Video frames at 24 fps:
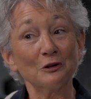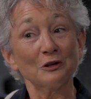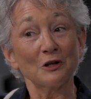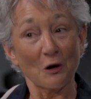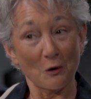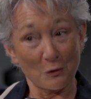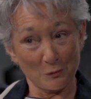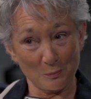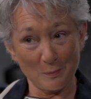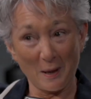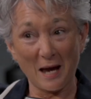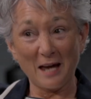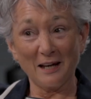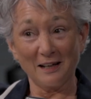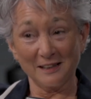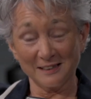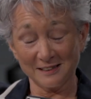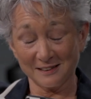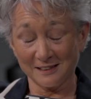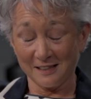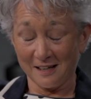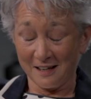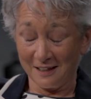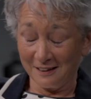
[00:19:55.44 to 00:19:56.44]
old, may I
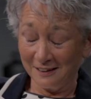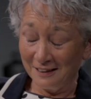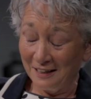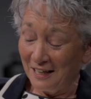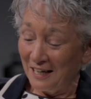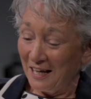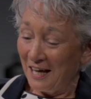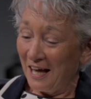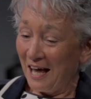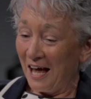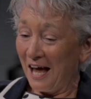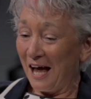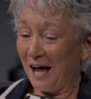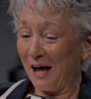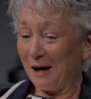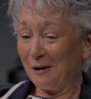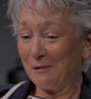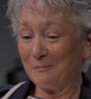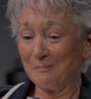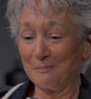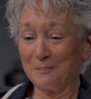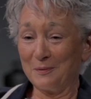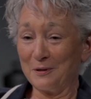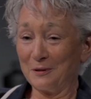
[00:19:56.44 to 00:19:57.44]
say.
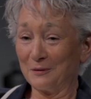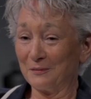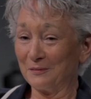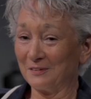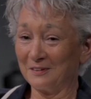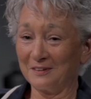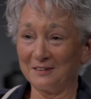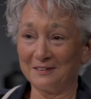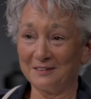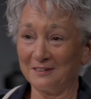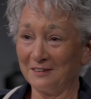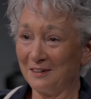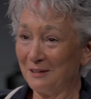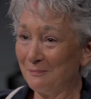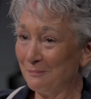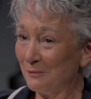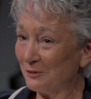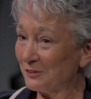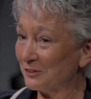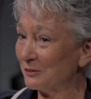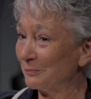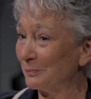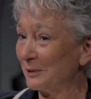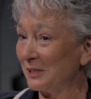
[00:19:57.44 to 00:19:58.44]
But there
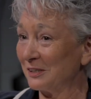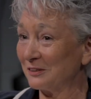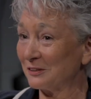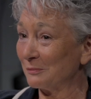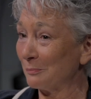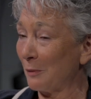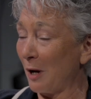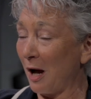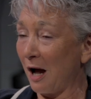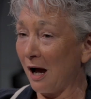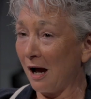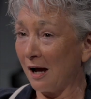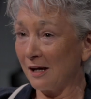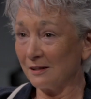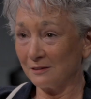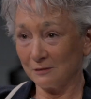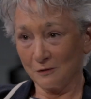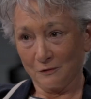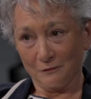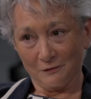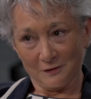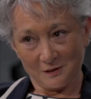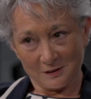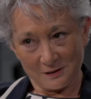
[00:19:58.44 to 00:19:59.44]
must have been some highs,
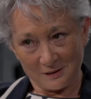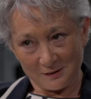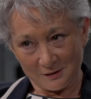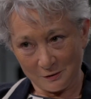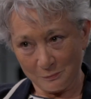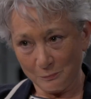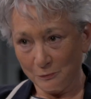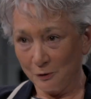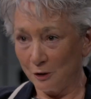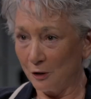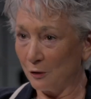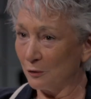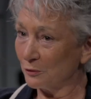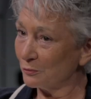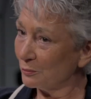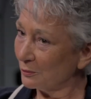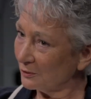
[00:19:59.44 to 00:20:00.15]
obviously some lows.